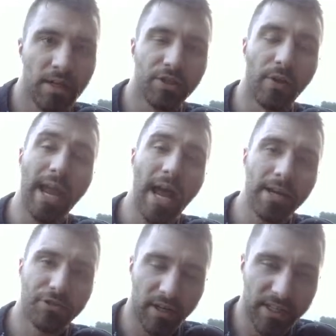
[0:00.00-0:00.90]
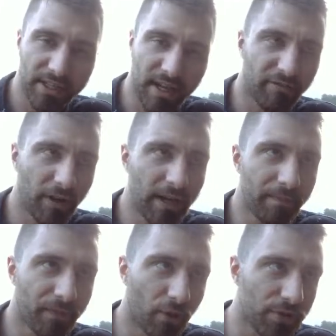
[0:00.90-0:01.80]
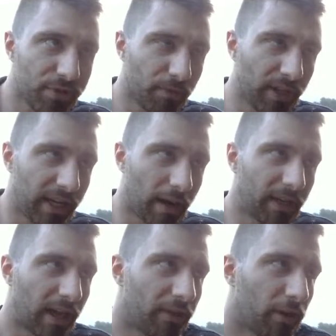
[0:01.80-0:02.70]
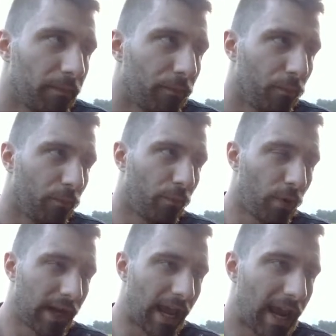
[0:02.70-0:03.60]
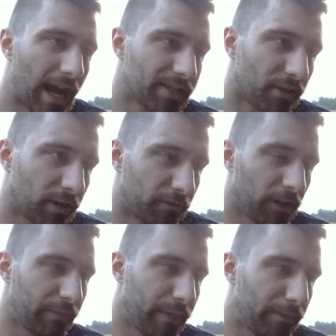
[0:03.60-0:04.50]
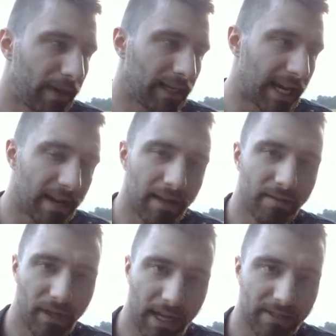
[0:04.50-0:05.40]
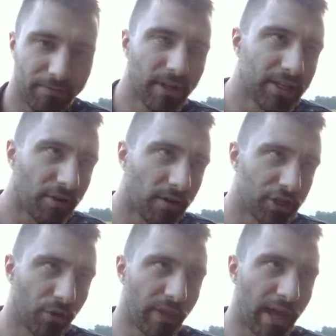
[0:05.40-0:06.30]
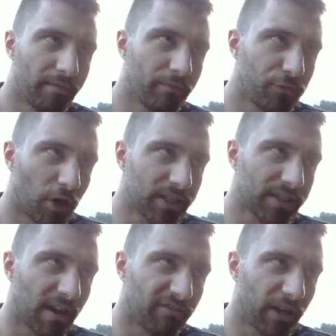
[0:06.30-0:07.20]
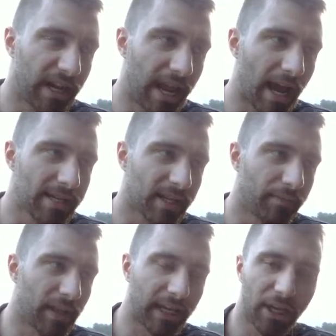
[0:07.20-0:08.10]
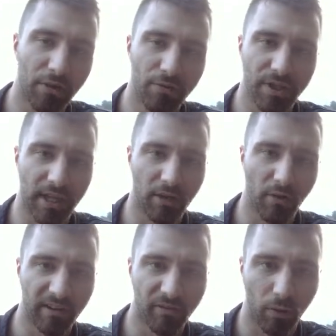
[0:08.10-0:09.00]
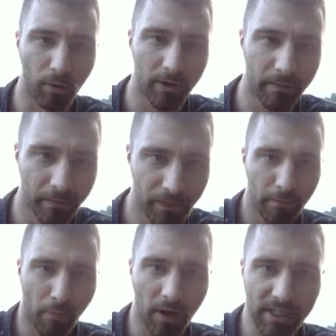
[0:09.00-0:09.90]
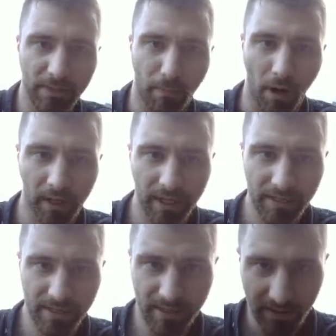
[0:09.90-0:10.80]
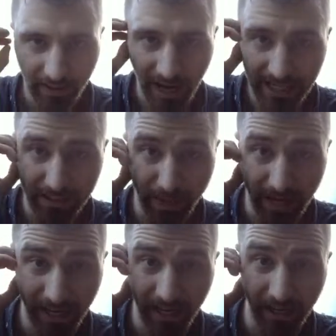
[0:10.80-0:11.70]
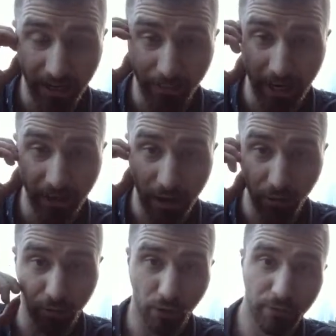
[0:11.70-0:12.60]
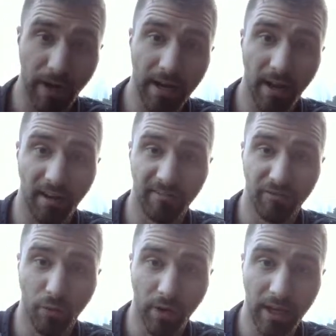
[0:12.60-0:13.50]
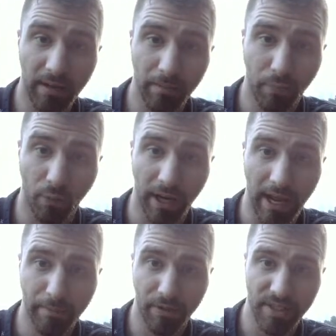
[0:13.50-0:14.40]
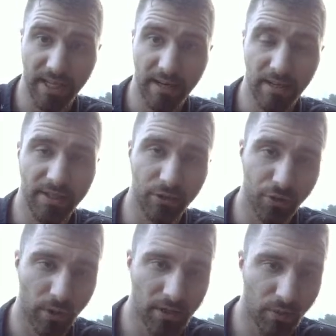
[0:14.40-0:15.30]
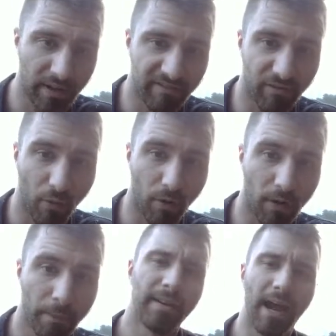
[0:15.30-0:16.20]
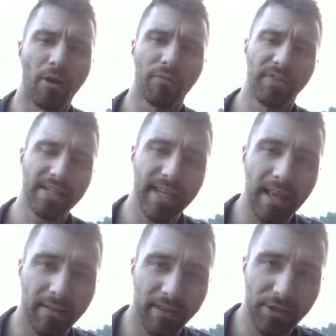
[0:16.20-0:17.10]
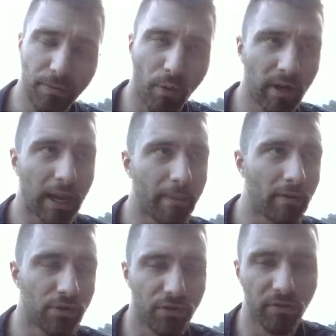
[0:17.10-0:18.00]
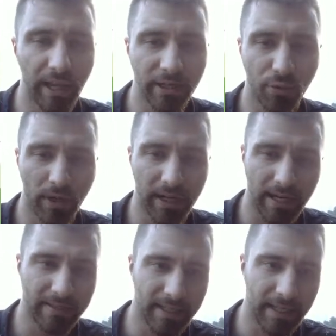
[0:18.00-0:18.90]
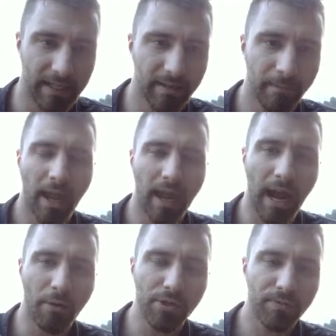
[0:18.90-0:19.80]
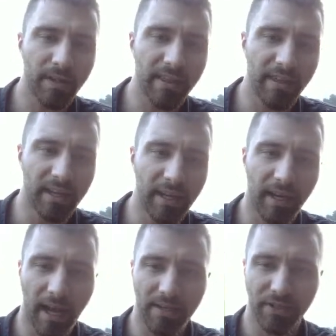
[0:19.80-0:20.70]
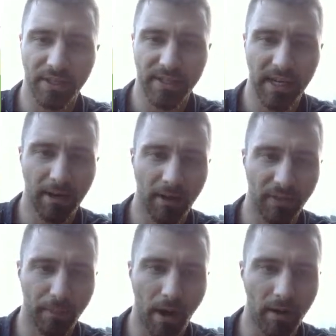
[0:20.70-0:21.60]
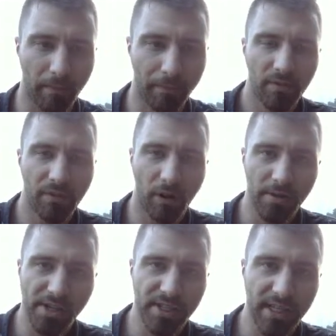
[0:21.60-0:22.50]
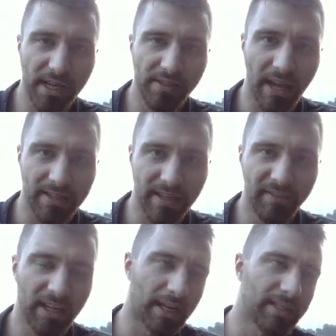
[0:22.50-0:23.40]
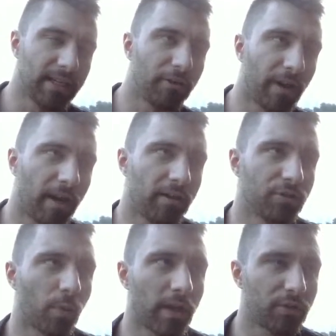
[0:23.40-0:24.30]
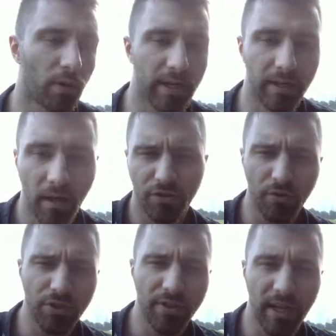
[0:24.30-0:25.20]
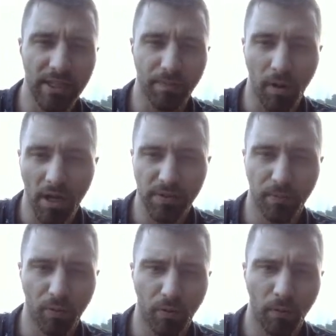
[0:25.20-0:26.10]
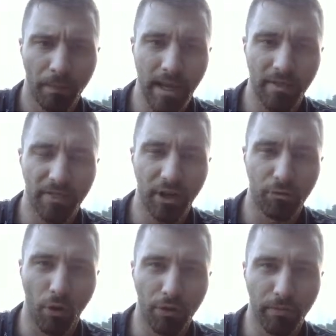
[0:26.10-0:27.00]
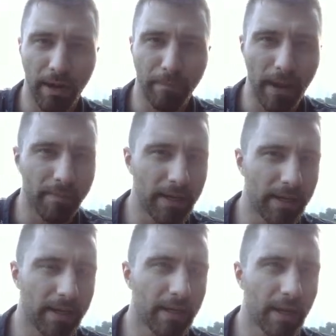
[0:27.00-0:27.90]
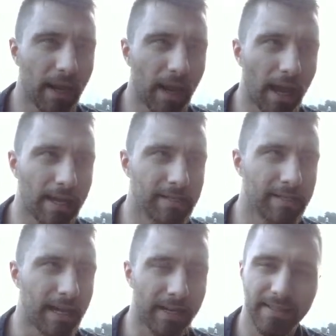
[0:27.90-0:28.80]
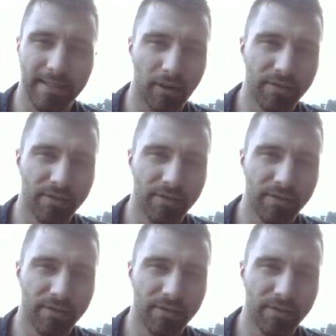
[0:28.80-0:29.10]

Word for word: So AI and drug discovery, those really come together. When AI is starting to really meet big data, it's really starting to show that drug discovery and AI is gonna be like a huge thing going forward. Markets and Markets, they're estimating a companion annual growth rate of 40.8% until 2024. Now, this this report came out in late 2019, and I was really thinking, as you can see here at the bottom, the urgency that CV19 created in 2020, don't you think it's plausible the growth rate may be has excelled